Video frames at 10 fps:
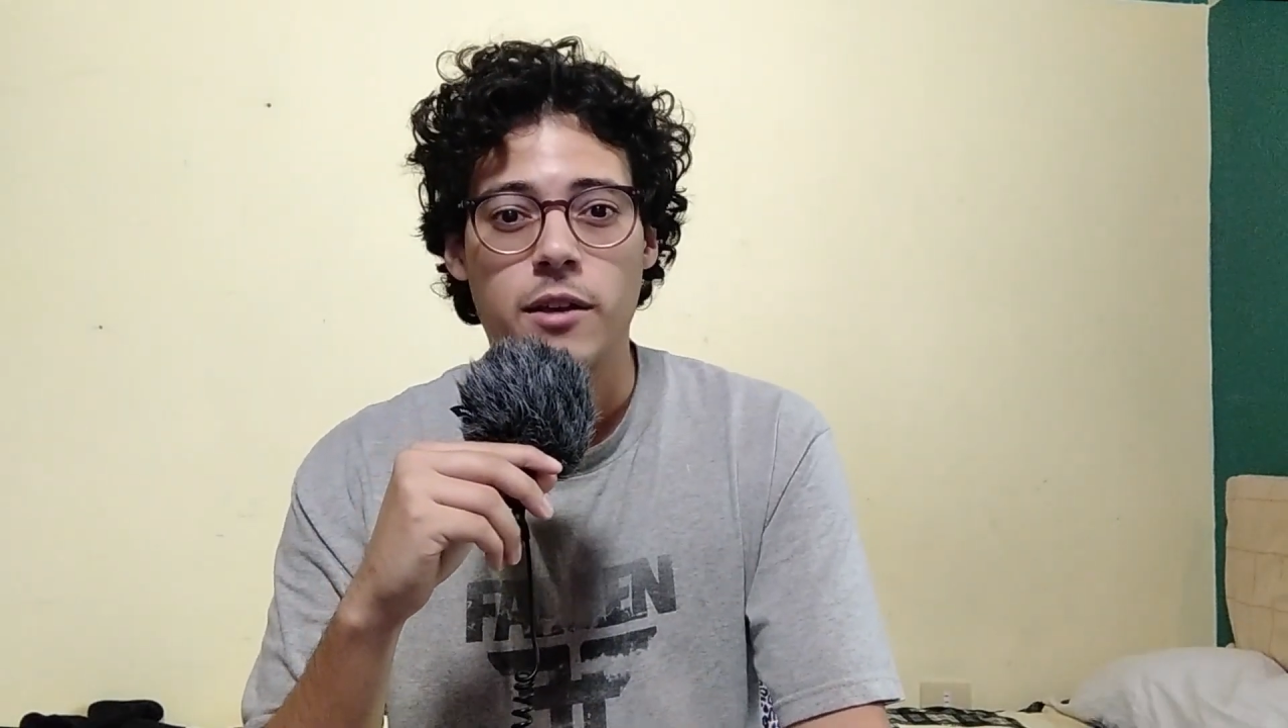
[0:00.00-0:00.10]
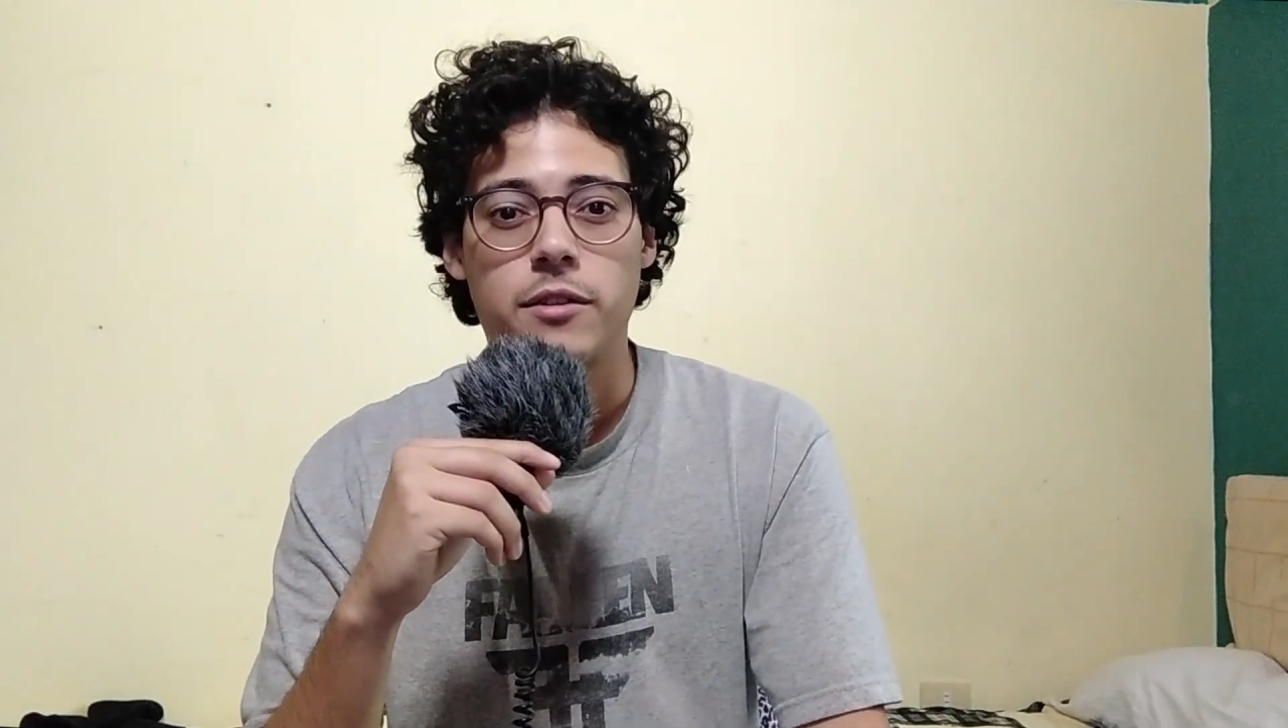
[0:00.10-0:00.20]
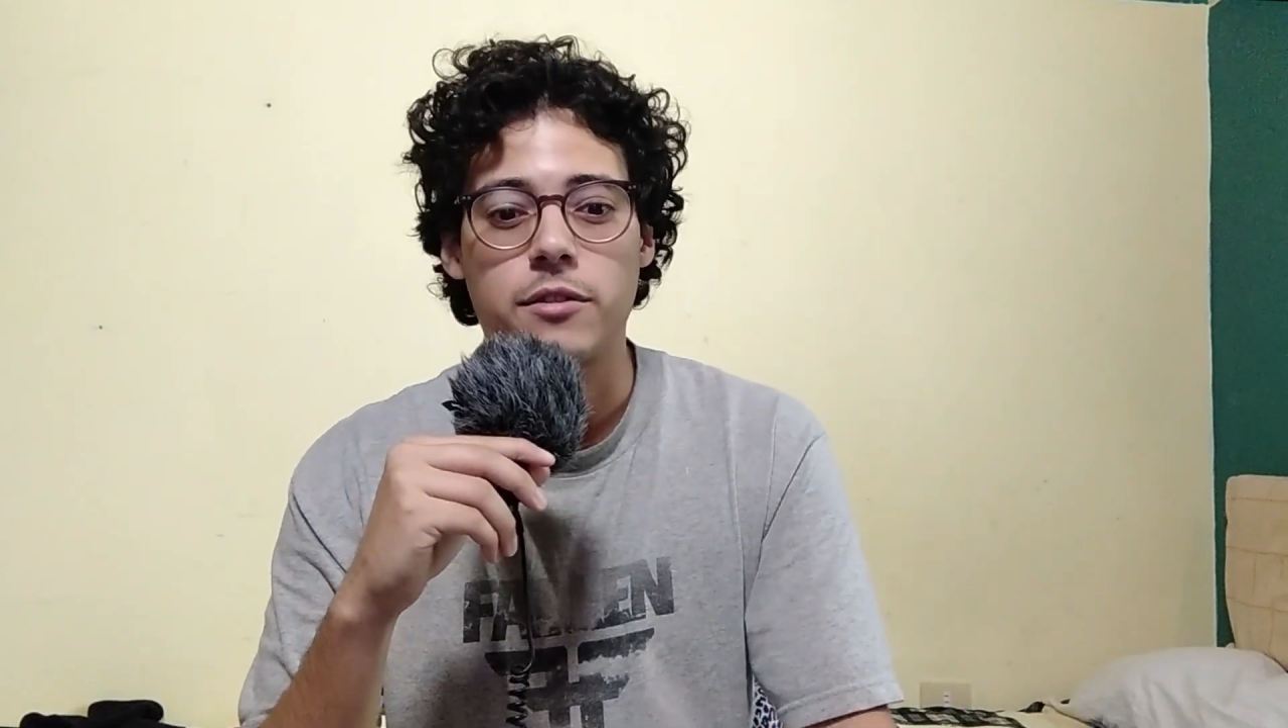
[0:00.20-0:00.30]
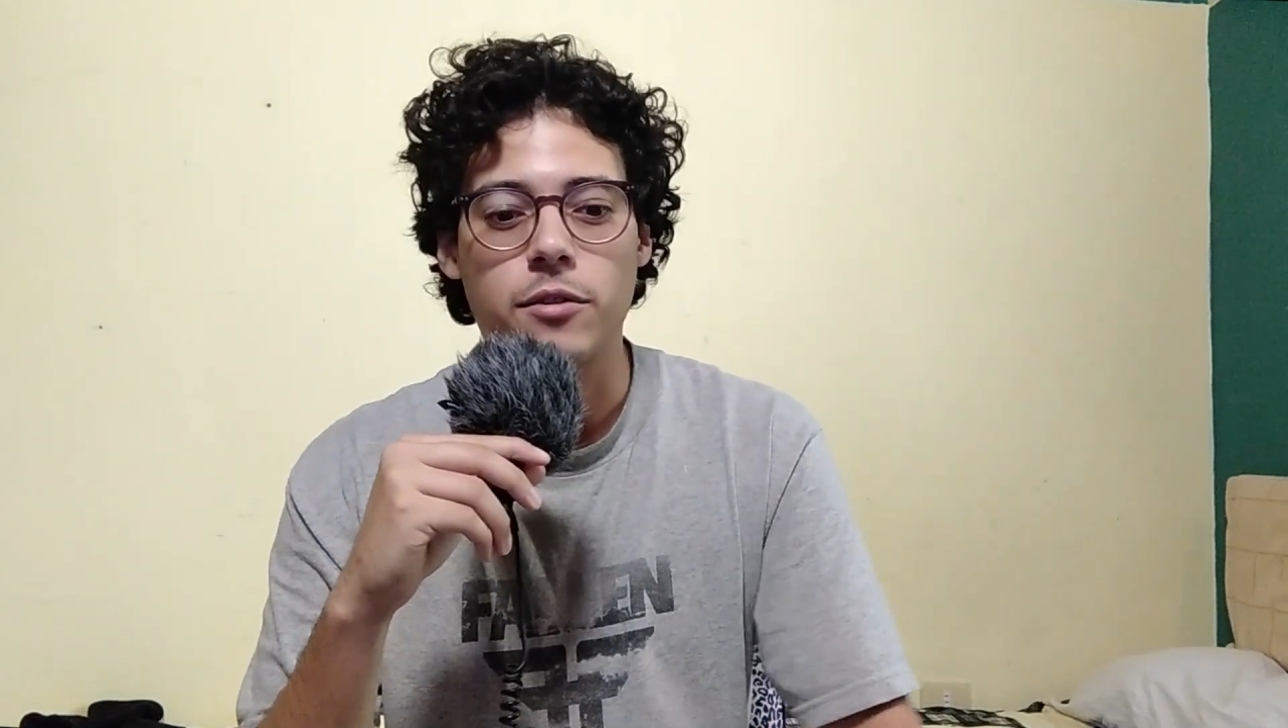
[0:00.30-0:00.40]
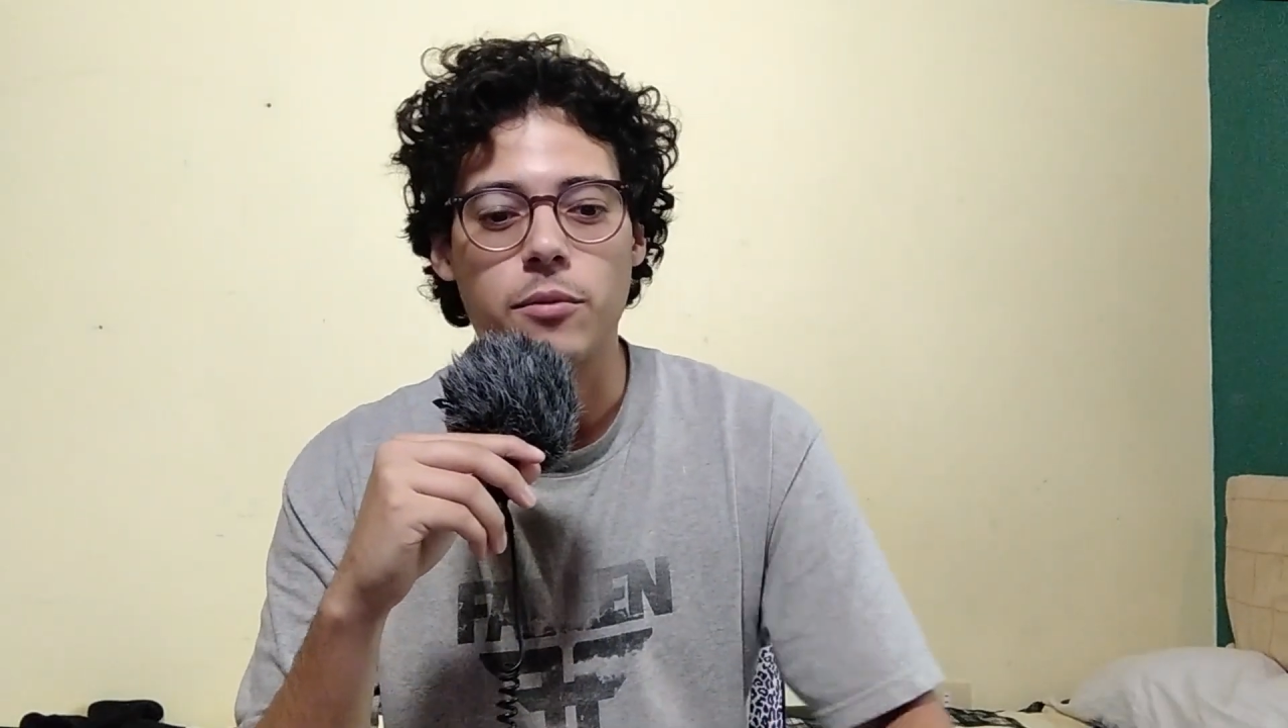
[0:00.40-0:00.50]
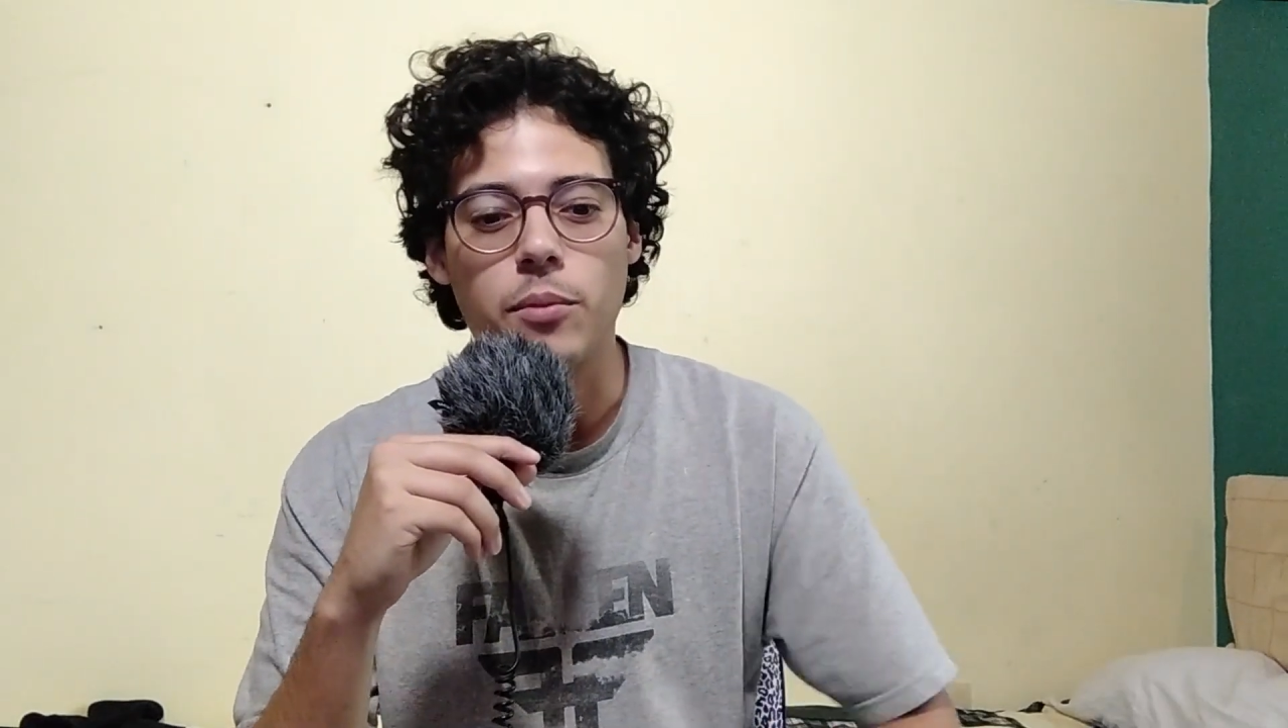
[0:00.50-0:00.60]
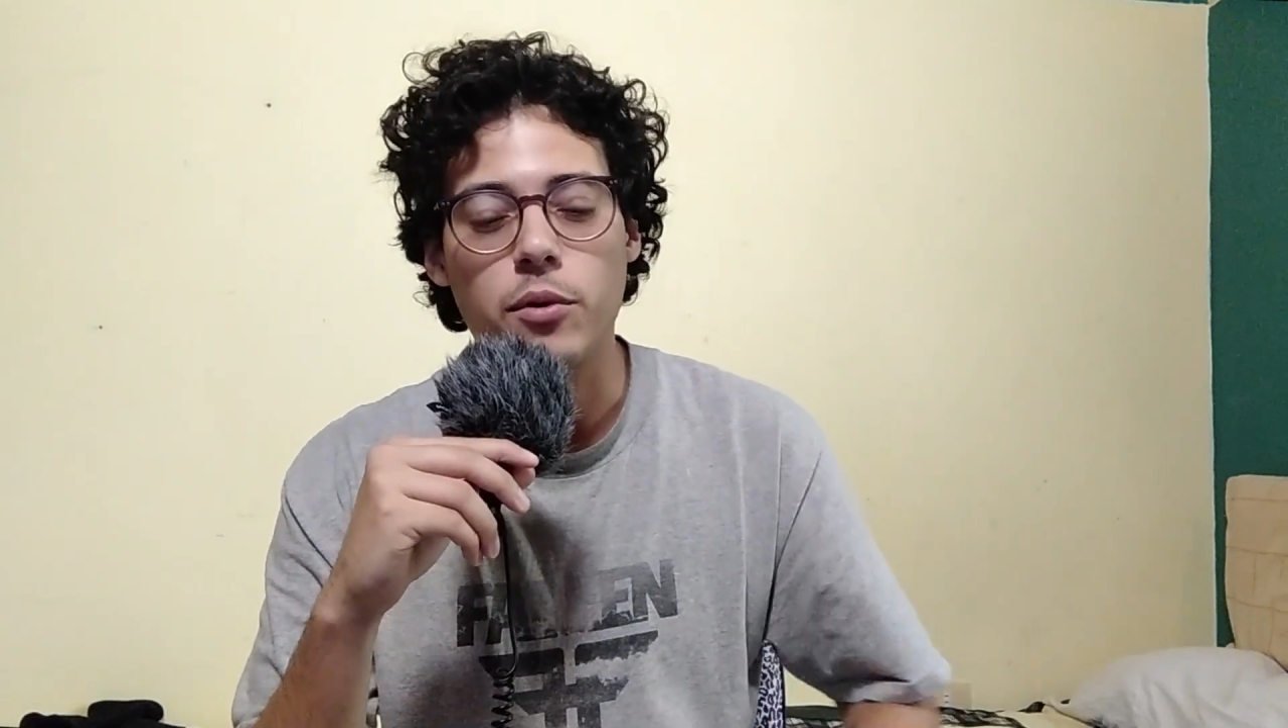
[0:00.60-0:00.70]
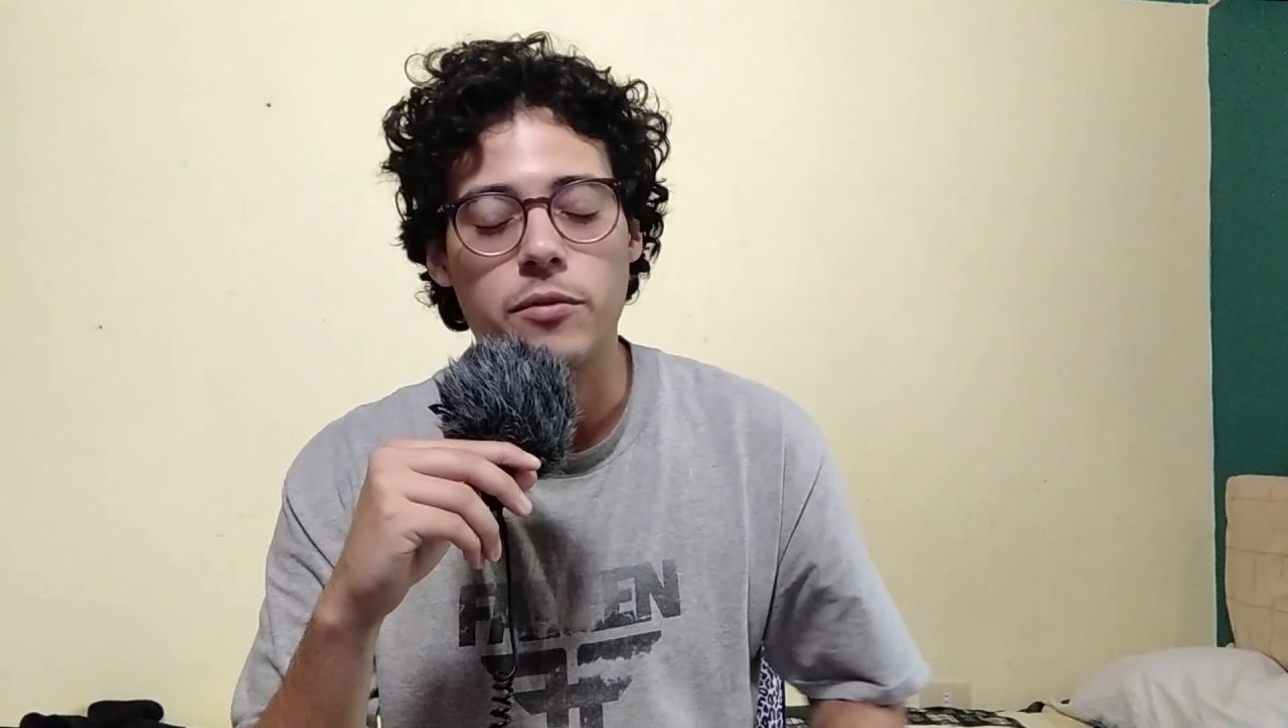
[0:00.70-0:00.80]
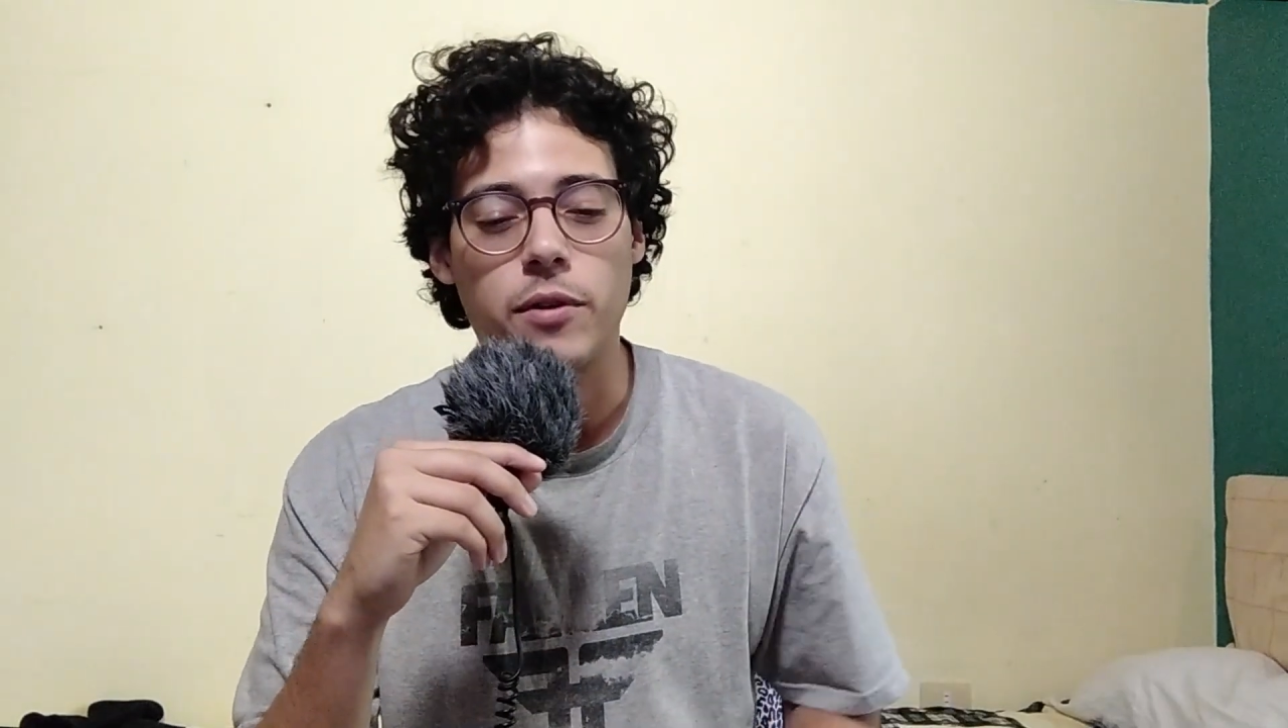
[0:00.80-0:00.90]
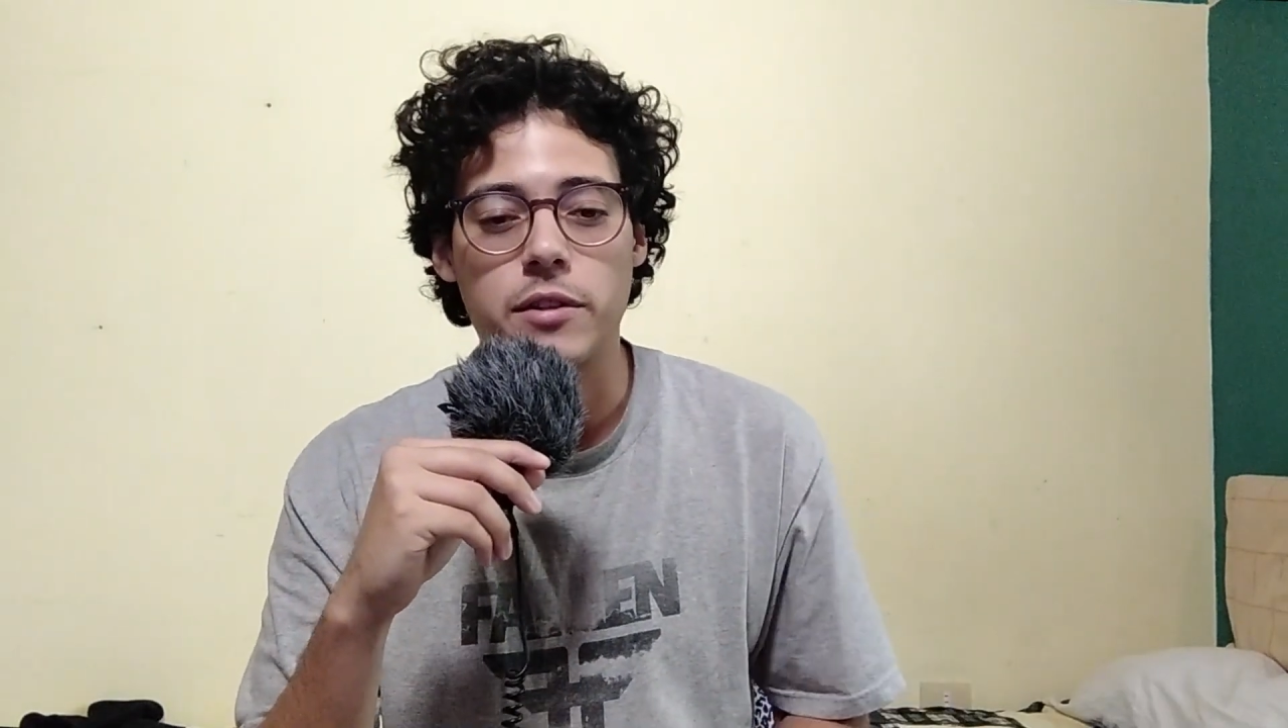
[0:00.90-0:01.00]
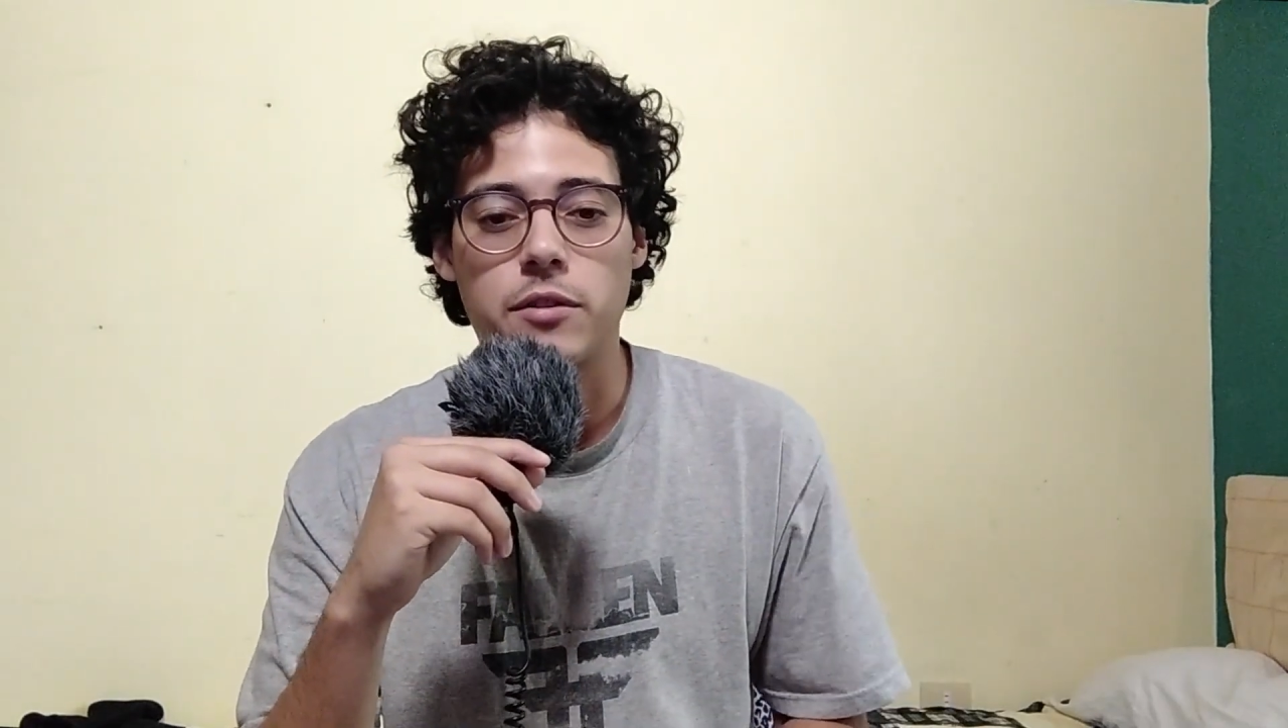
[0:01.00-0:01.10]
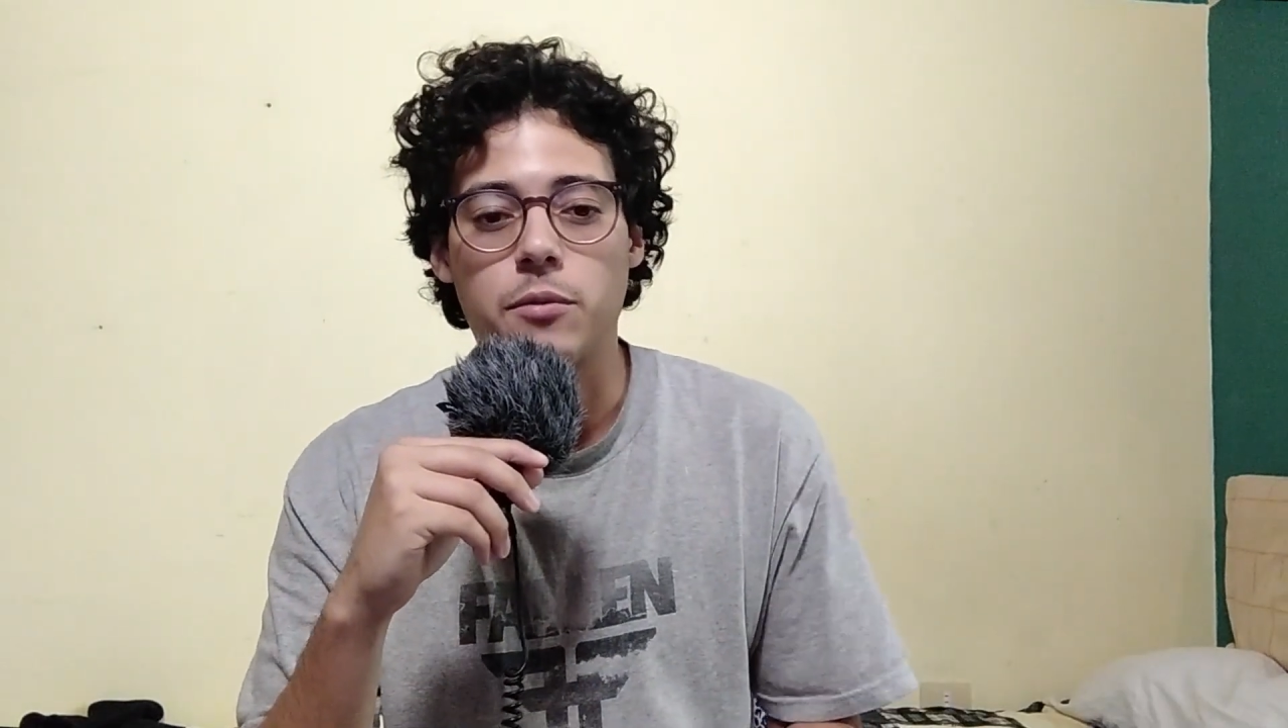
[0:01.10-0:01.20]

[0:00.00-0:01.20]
So both friends